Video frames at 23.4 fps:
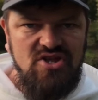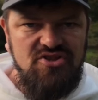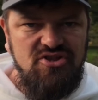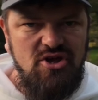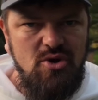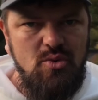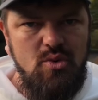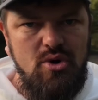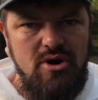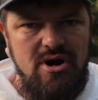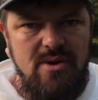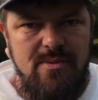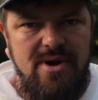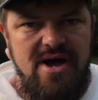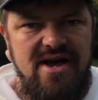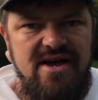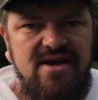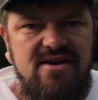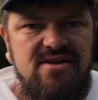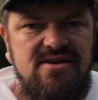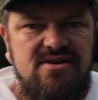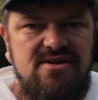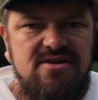don't worry about
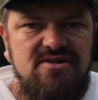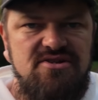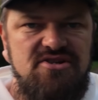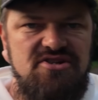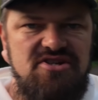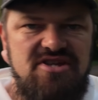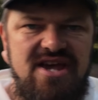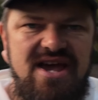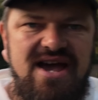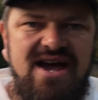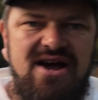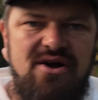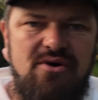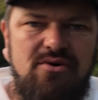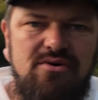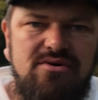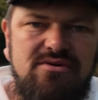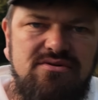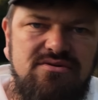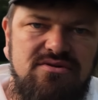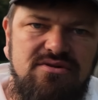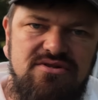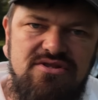it, just get
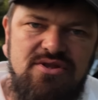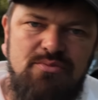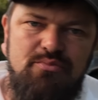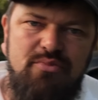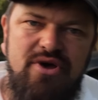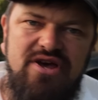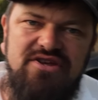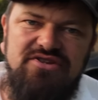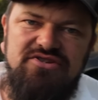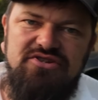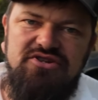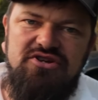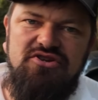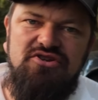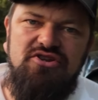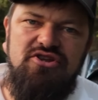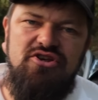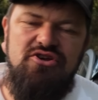out. The best you can